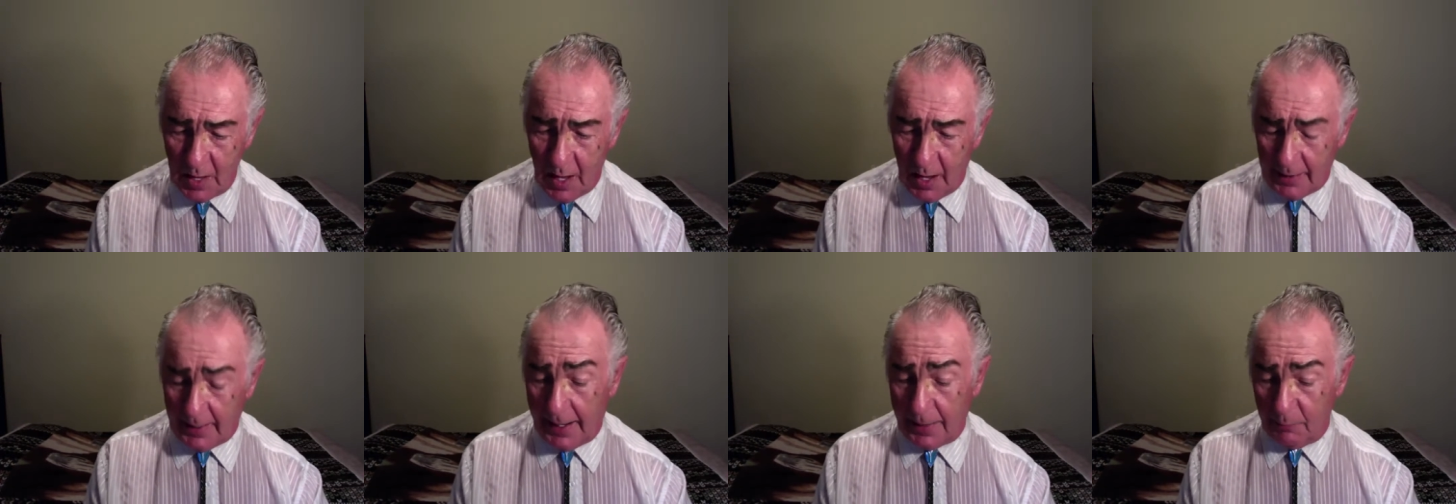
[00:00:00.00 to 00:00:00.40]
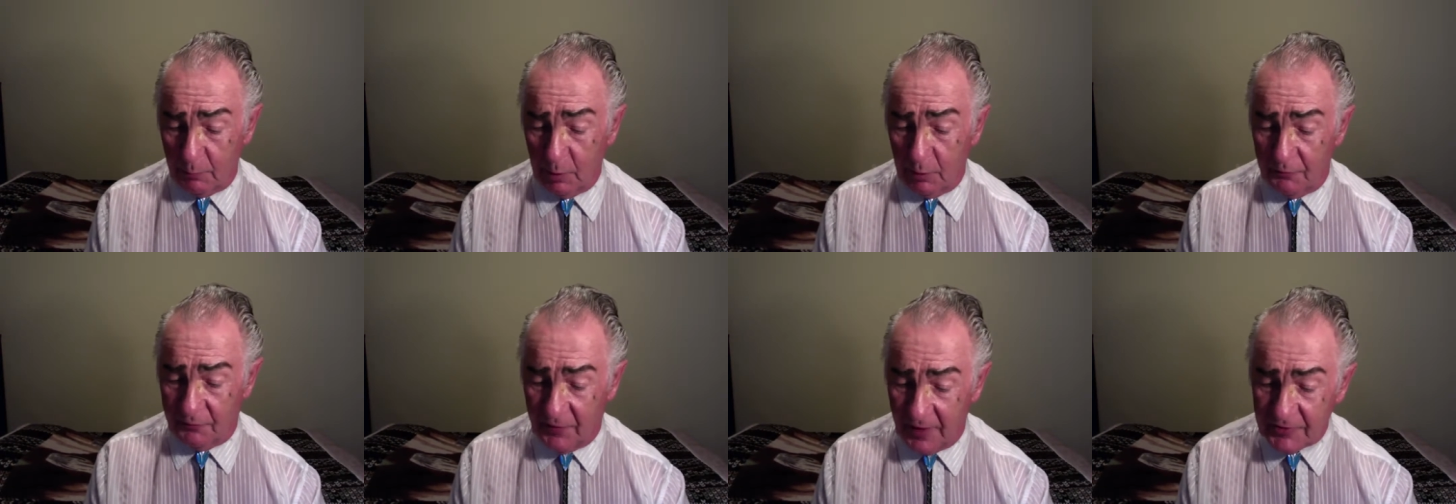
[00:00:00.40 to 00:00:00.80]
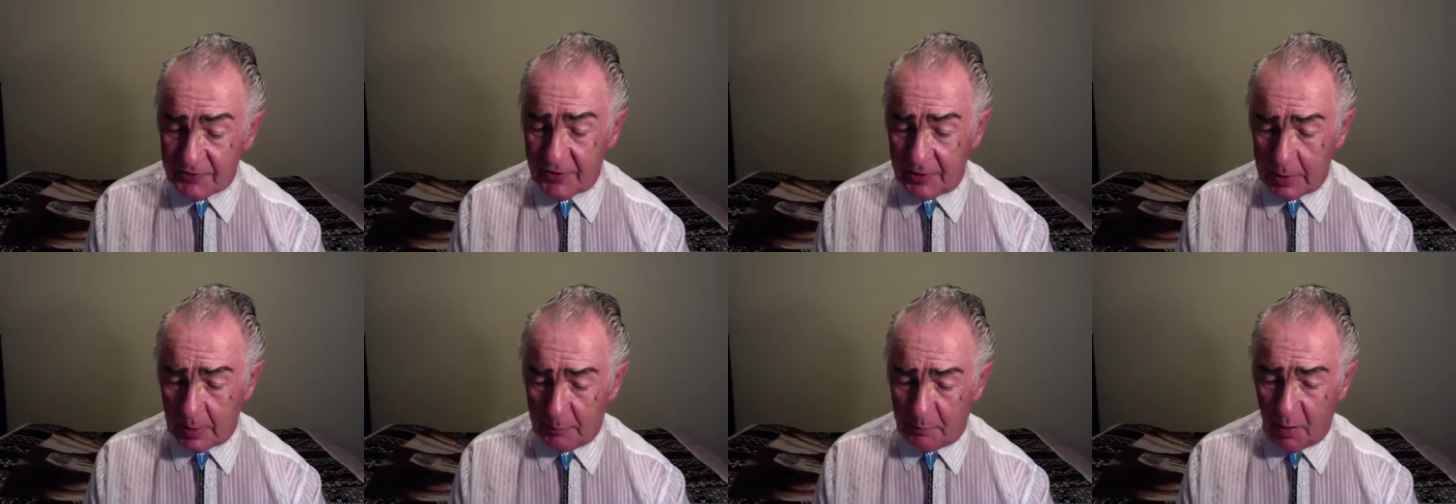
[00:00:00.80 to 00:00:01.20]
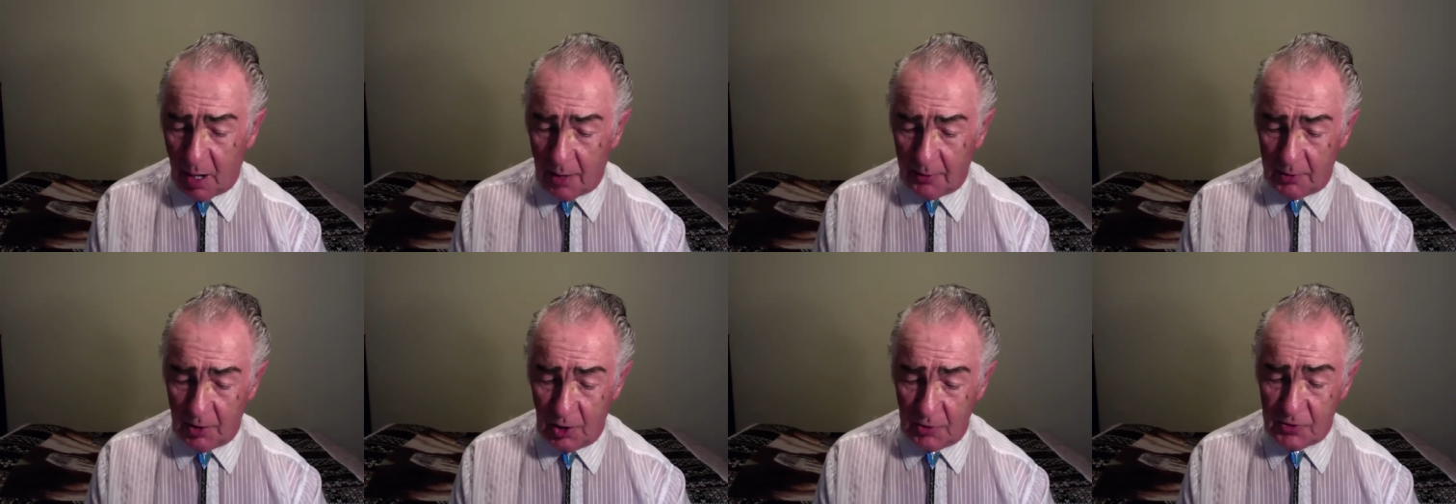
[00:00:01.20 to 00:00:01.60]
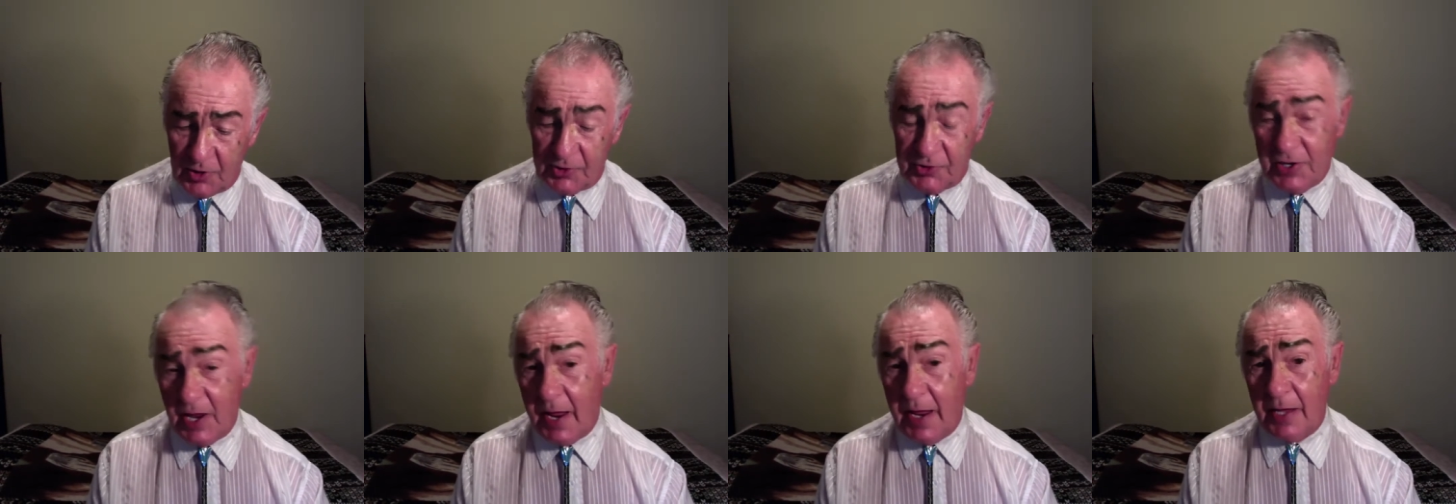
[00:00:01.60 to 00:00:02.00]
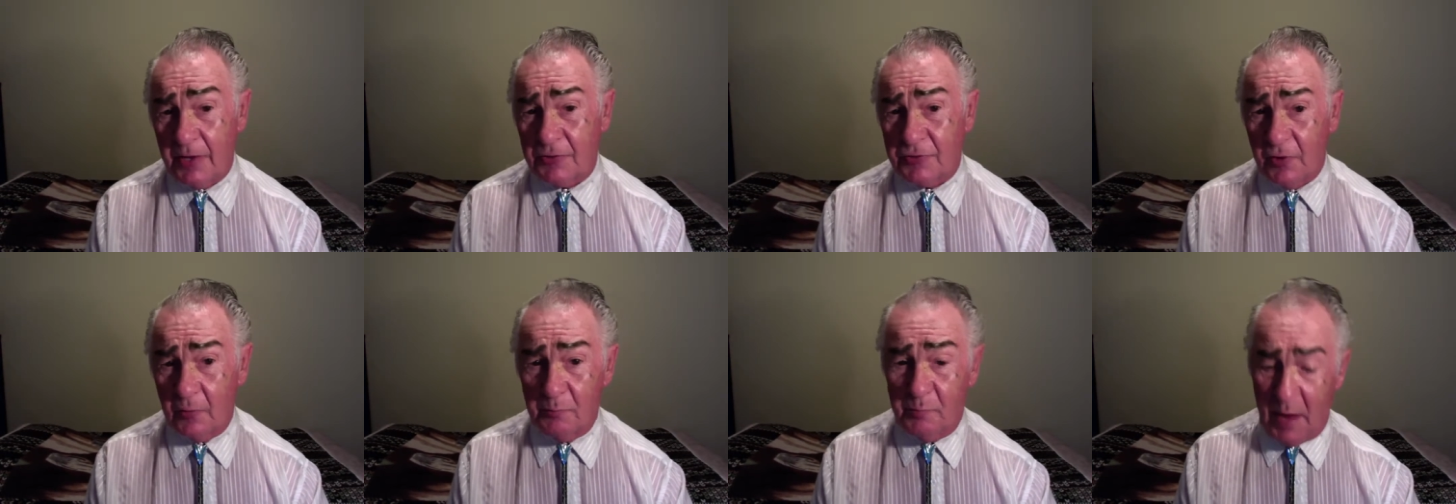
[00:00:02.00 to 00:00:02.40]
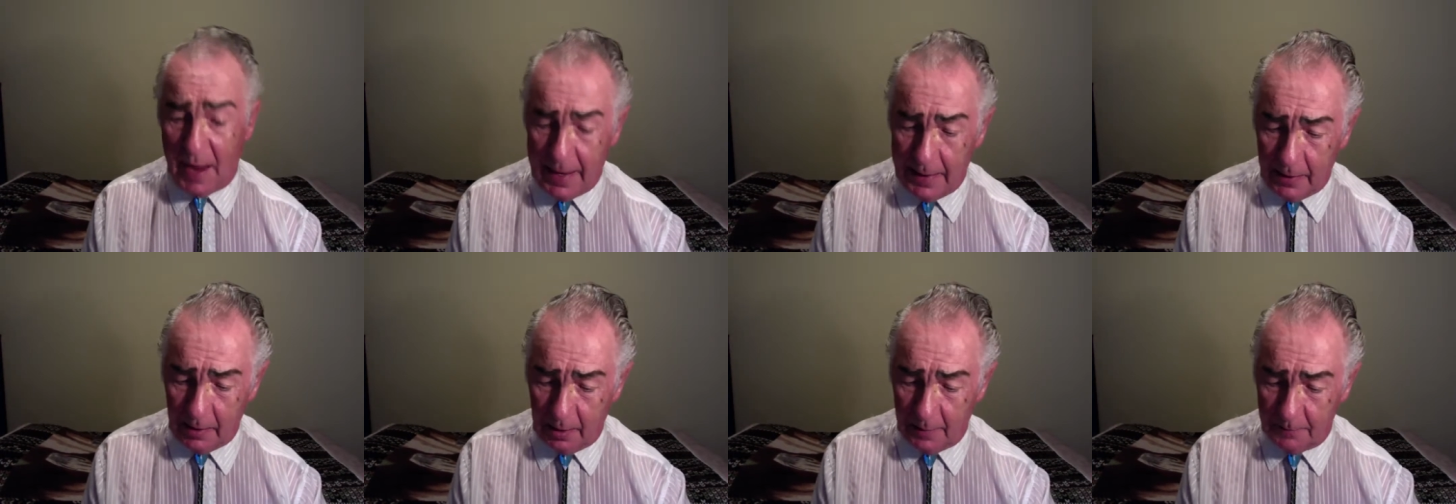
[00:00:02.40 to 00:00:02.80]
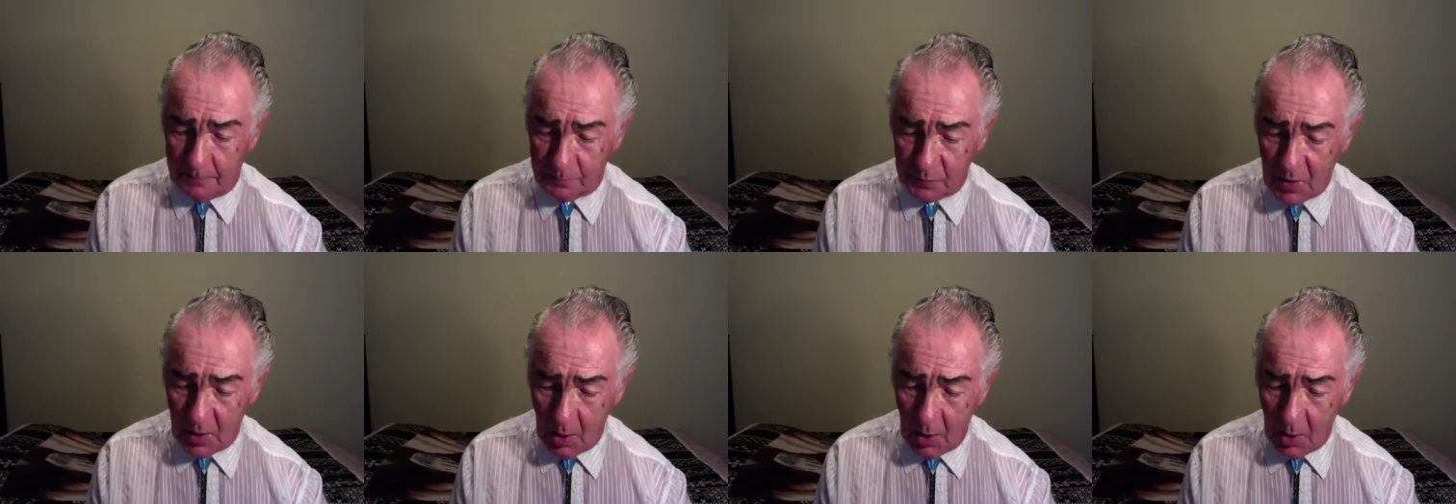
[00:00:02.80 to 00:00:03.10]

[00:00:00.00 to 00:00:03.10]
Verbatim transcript: And I will visit upon her the days of Baalim,